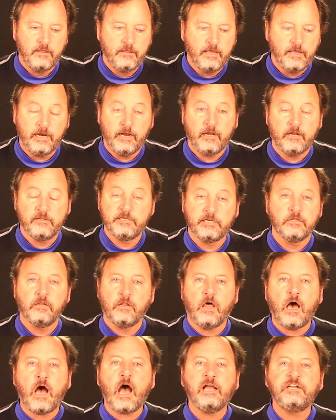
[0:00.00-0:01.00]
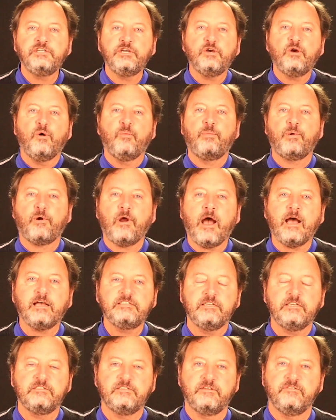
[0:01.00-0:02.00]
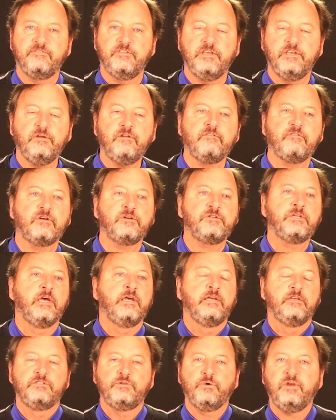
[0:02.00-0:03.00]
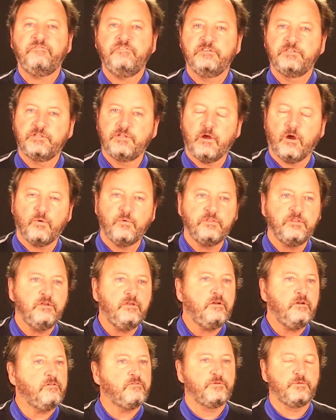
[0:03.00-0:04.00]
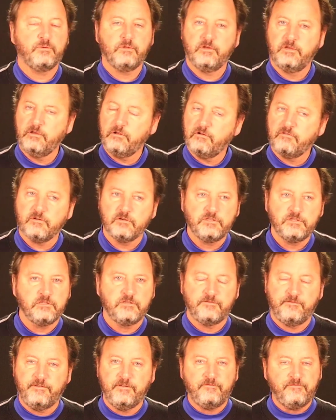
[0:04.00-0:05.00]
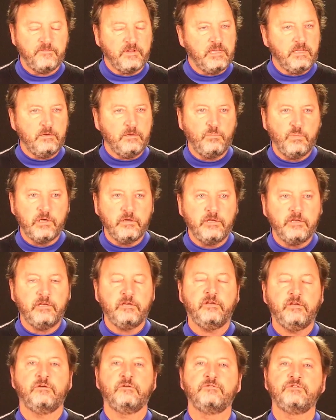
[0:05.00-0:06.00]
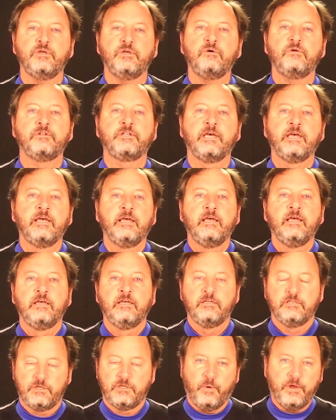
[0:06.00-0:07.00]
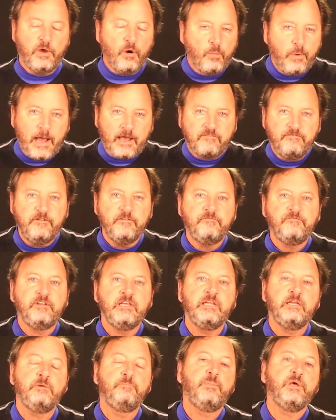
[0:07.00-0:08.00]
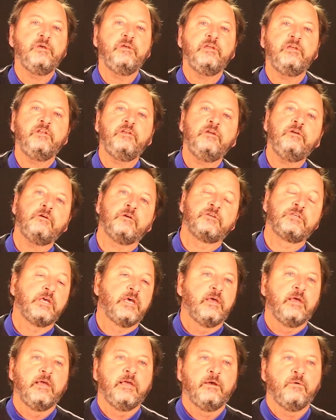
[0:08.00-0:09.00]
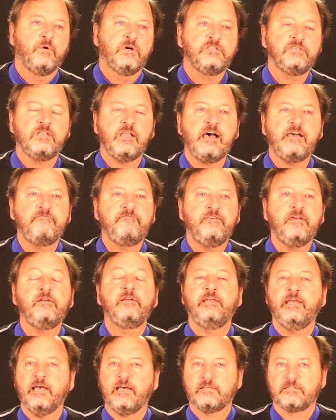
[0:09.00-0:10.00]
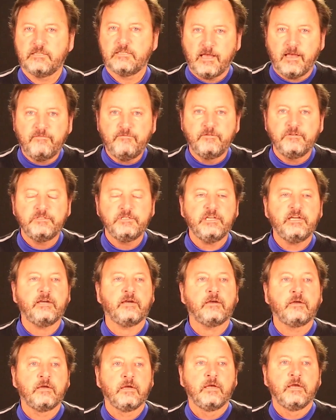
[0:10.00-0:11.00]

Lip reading: it's a logical process of the universe. So we have to start with the universe. Well, the universe is 15 billion years old. So we go back 15 billion years. Was life there? Yes, life was there.